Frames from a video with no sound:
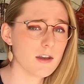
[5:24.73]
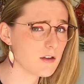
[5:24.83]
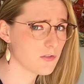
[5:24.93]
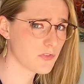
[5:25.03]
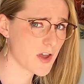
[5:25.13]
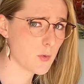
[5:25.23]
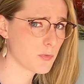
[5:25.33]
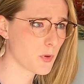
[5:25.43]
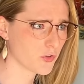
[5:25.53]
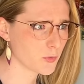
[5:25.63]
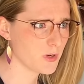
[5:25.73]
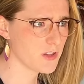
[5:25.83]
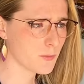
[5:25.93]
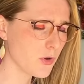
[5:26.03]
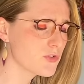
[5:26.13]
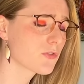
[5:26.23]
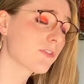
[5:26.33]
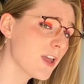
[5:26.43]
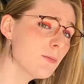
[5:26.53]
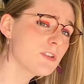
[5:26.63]
an affair with possibly the most
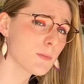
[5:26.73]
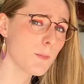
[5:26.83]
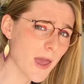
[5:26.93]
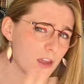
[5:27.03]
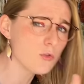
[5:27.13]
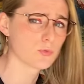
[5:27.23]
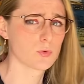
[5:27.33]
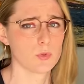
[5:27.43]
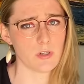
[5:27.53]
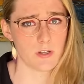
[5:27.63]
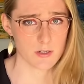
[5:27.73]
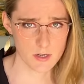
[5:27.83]
famous male ruler in